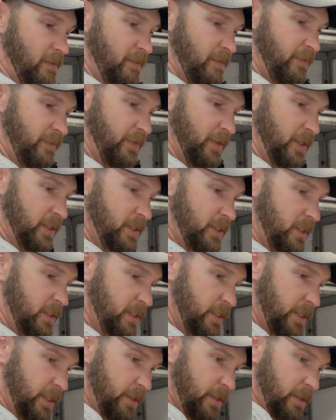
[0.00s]
funsies
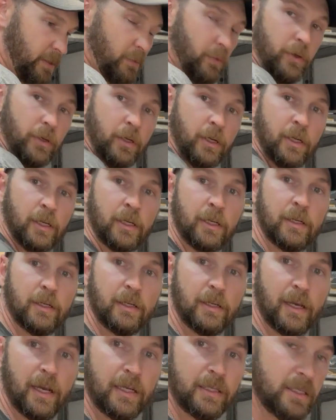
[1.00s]
here that we're nice